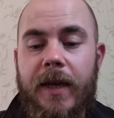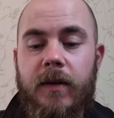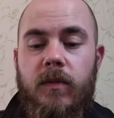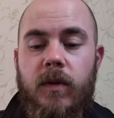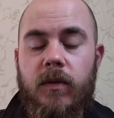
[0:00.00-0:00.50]

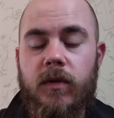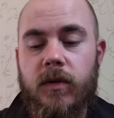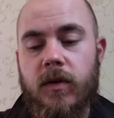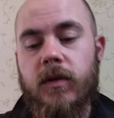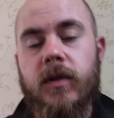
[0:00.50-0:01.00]
Well
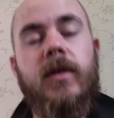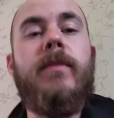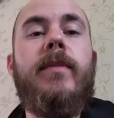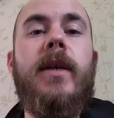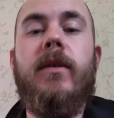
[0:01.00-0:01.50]
done to the
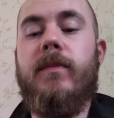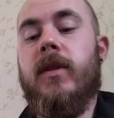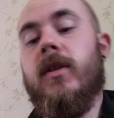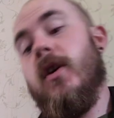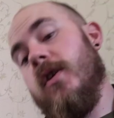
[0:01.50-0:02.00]
Bearded
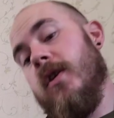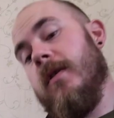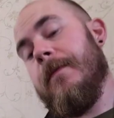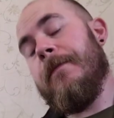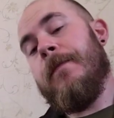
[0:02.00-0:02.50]
Berserker.